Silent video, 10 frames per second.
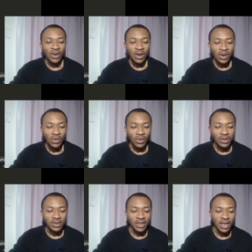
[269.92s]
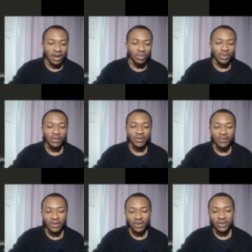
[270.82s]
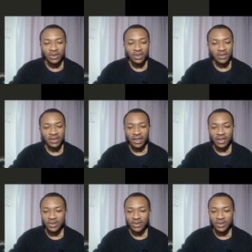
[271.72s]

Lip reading: what the output of the function is like.